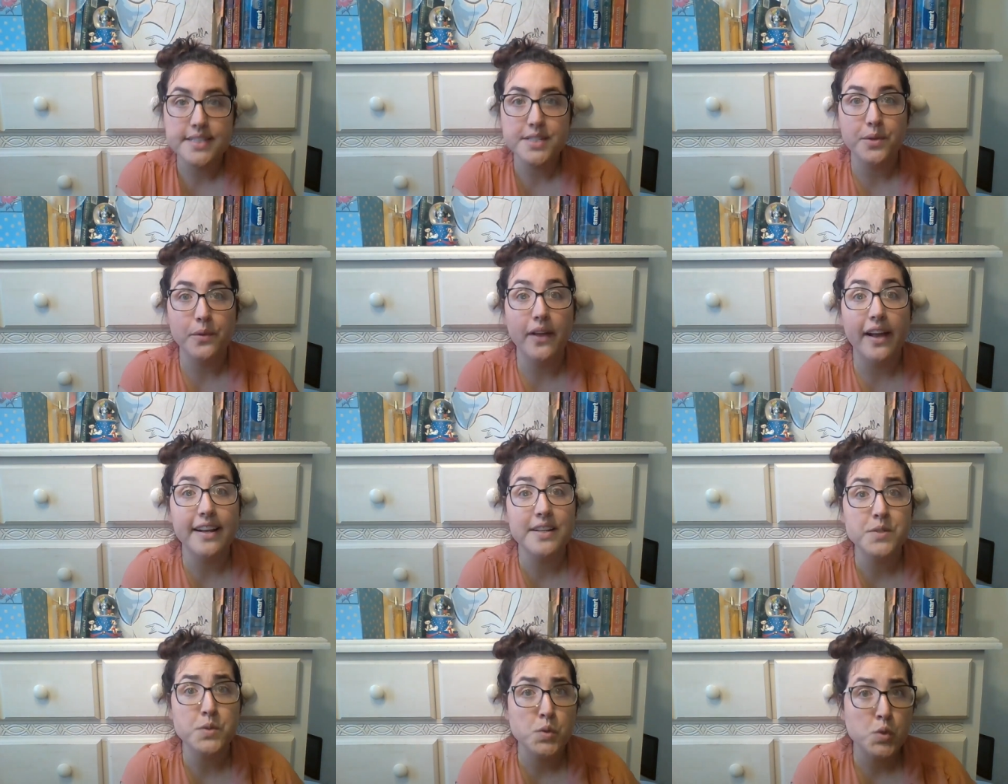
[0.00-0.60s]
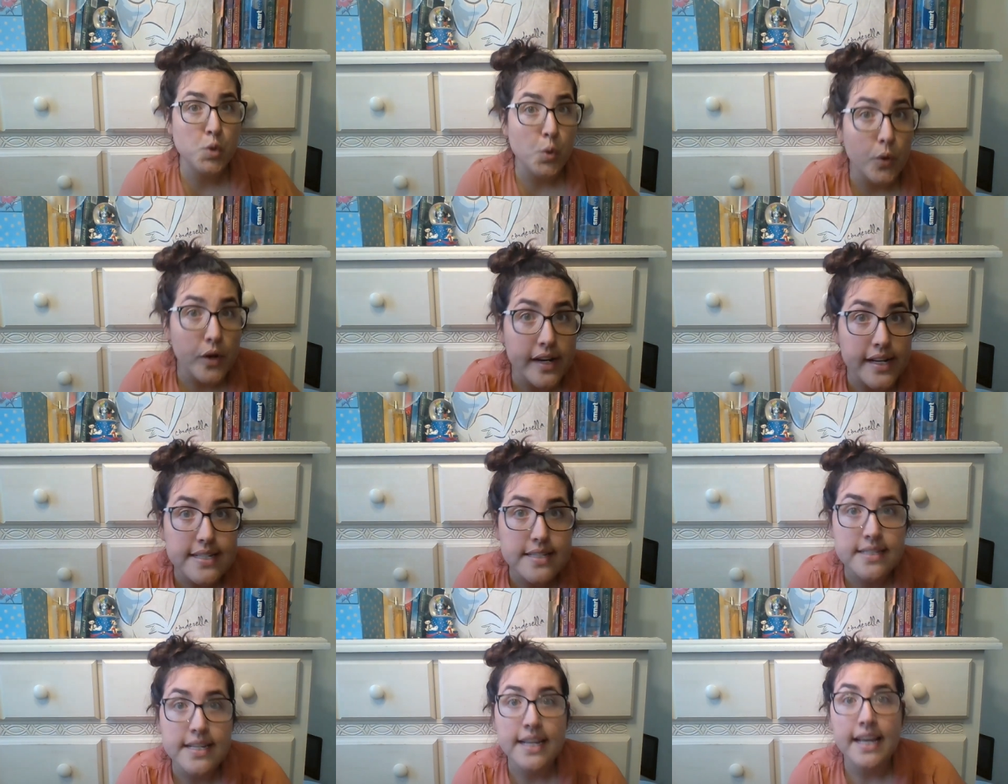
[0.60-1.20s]
So, like
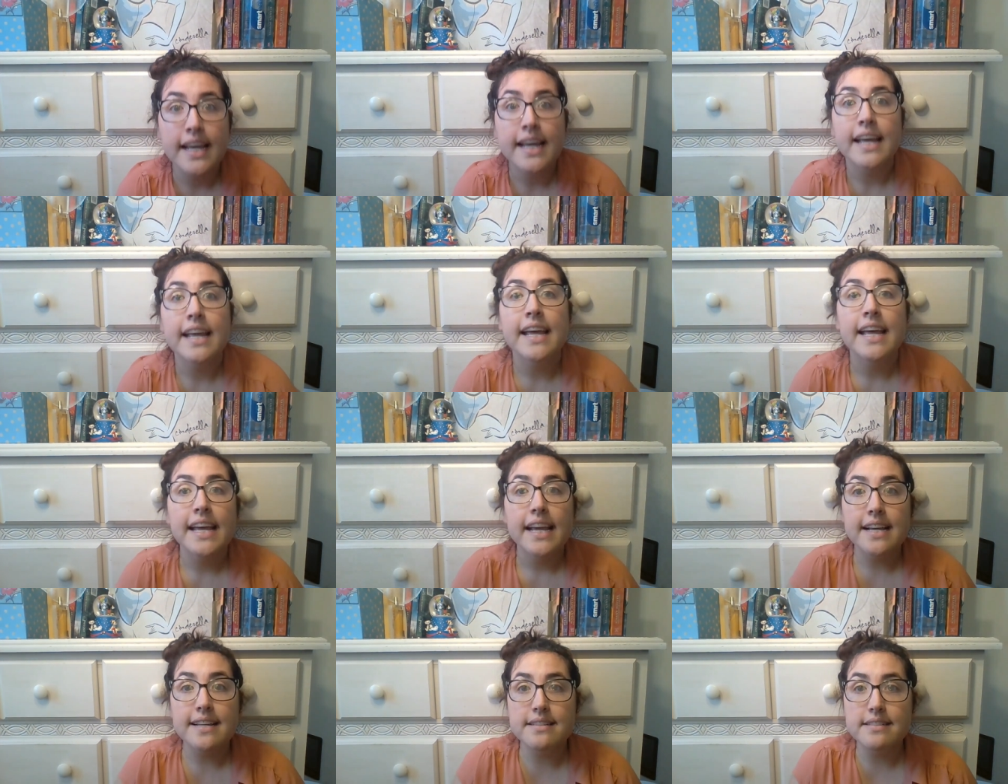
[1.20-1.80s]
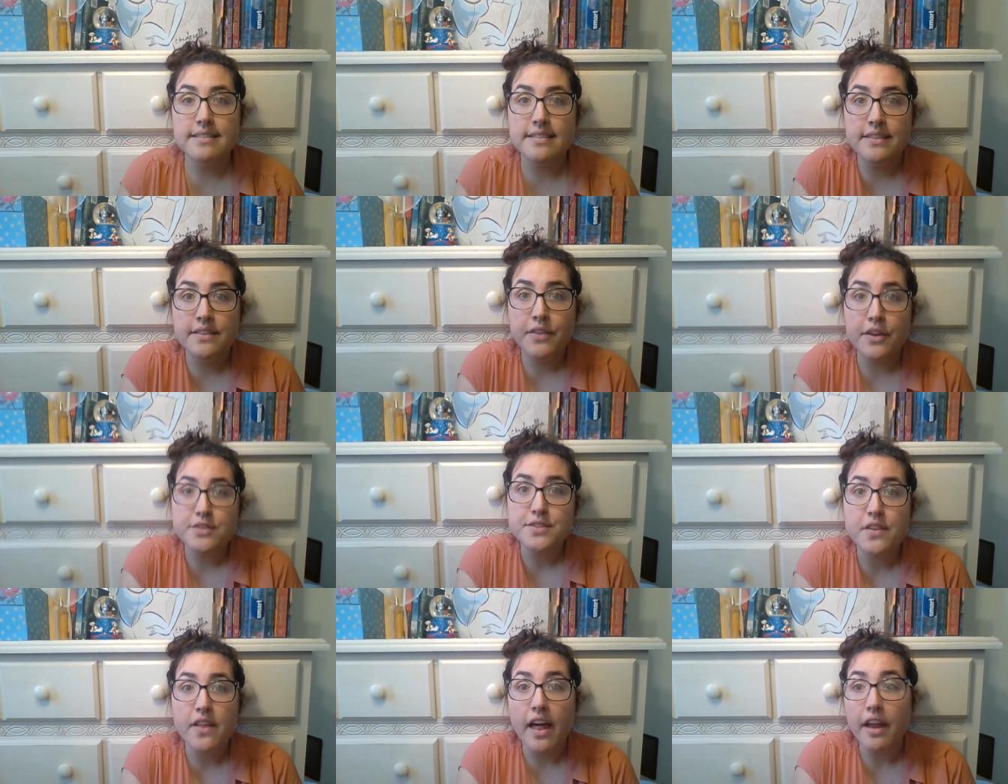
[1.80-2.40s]
stories, because
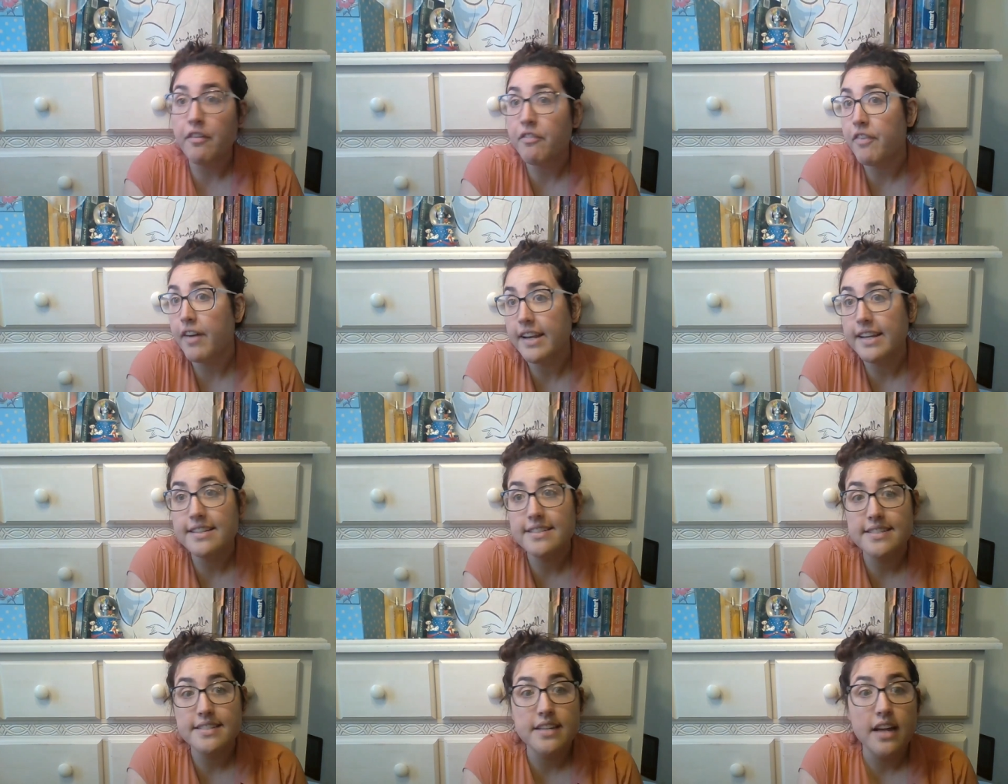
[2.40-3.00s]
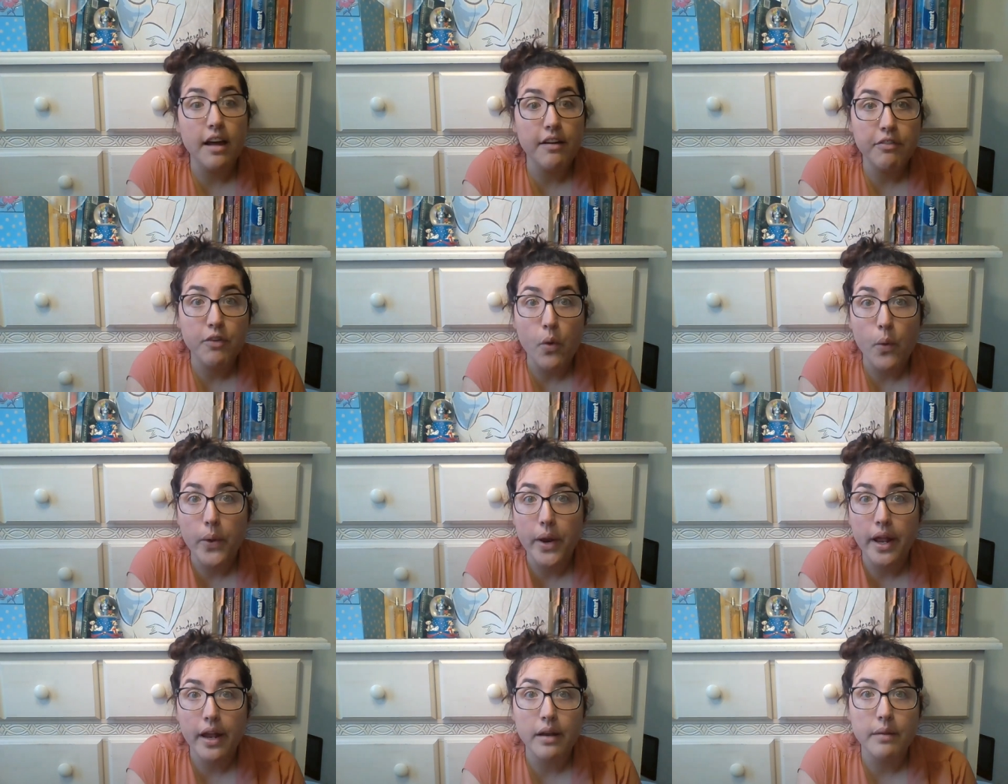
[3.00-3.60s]
there's a lot of funny stuff
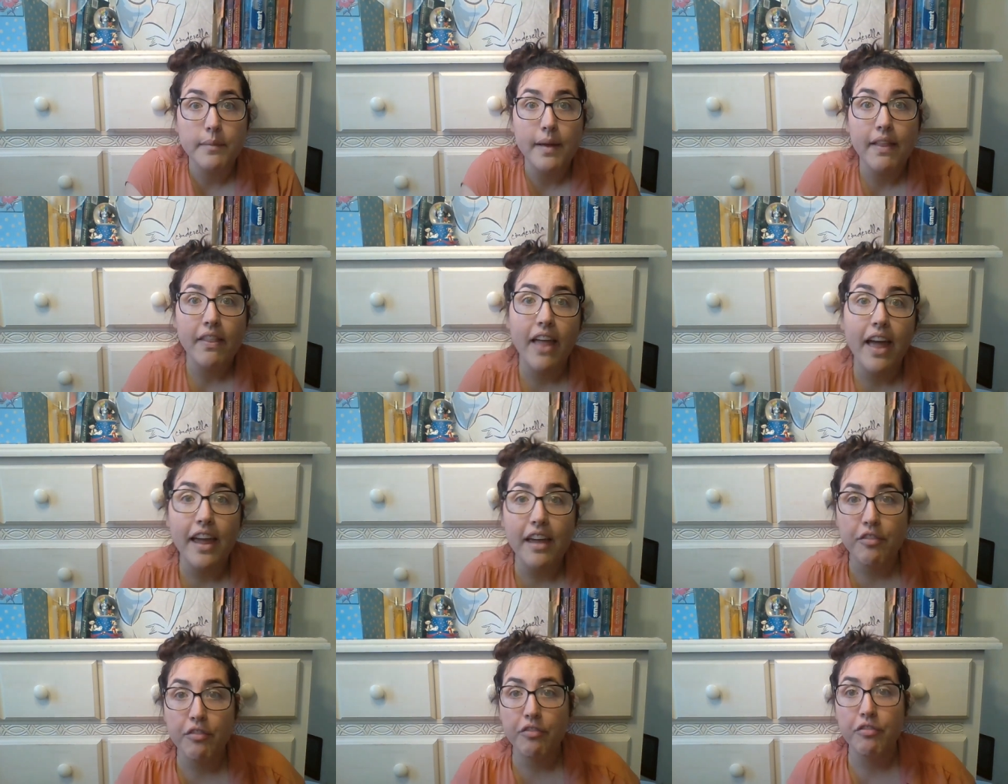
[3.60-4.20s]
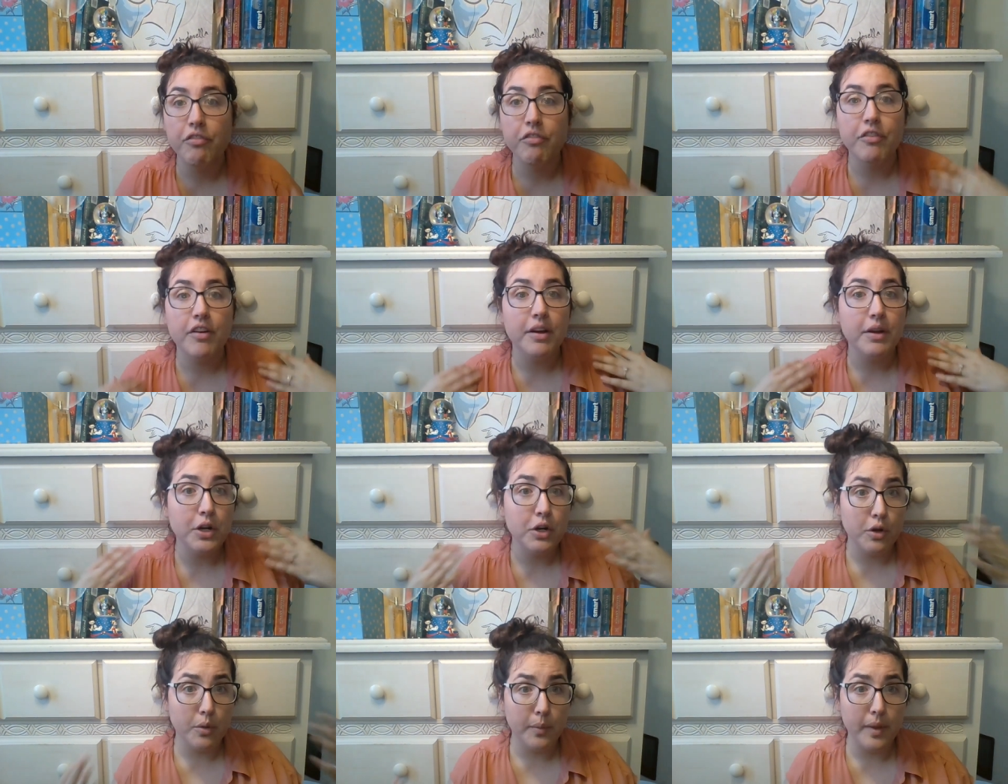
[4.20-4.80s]
going on in my life,
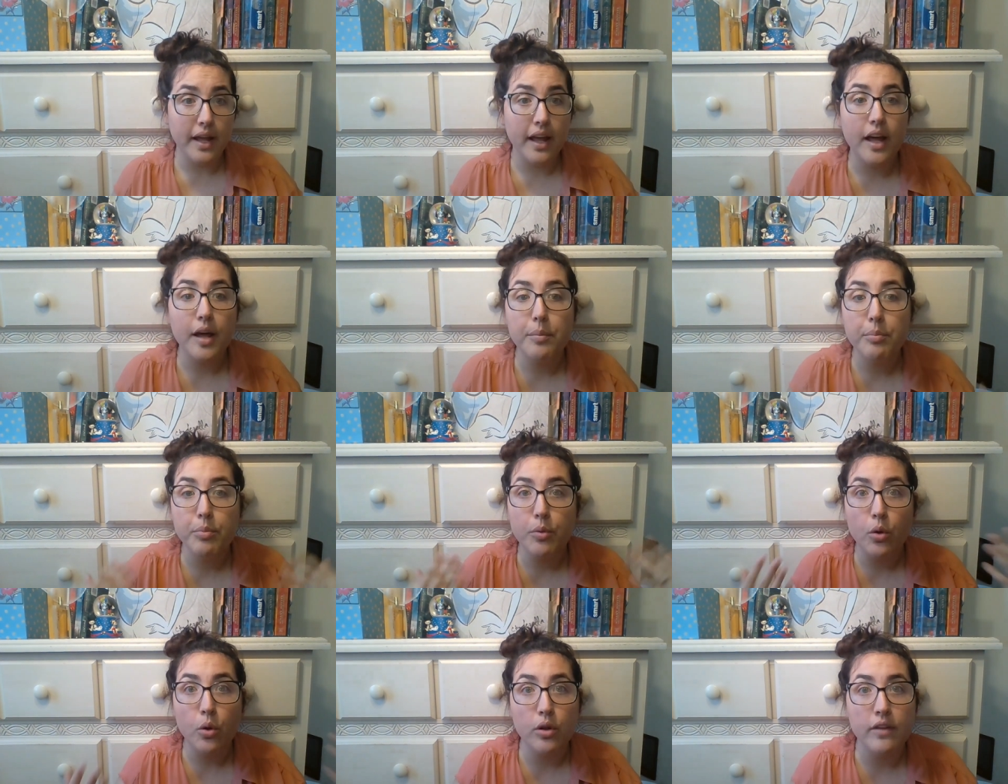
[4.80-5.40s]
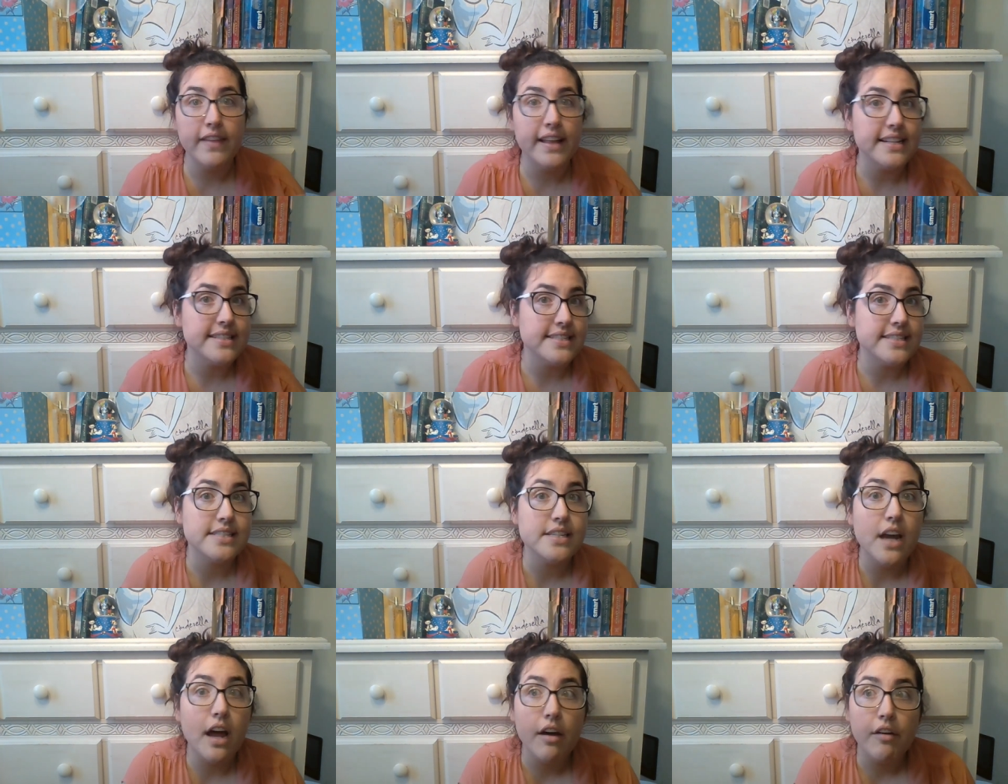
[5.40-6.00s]
growing up, all that
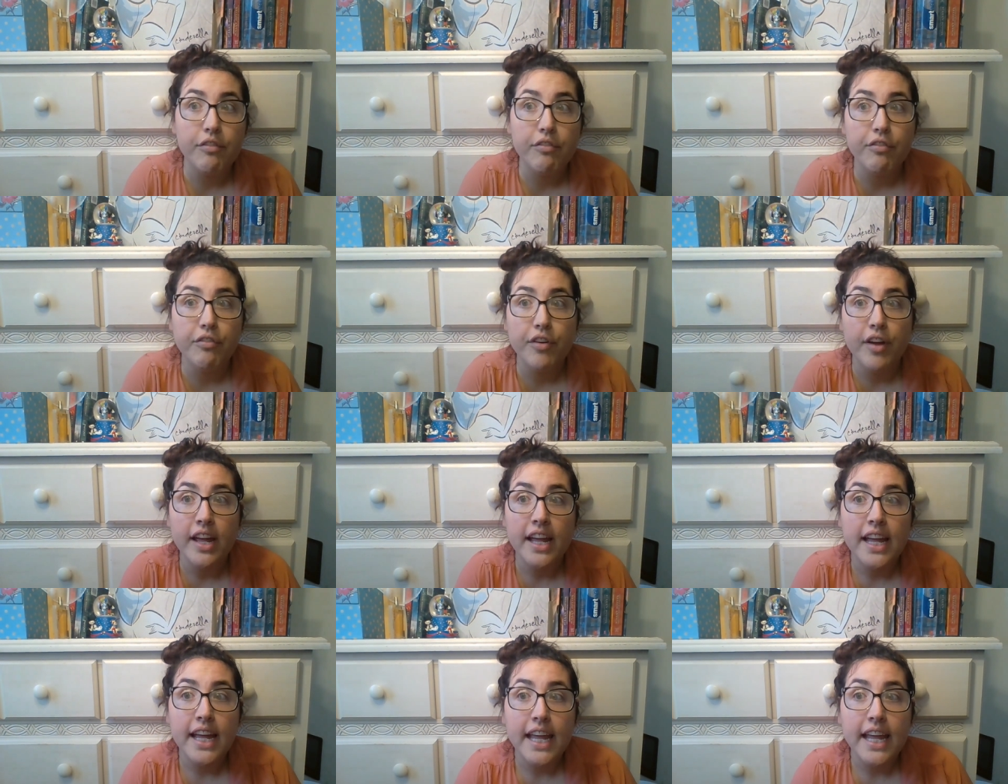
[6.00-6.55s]
stuff,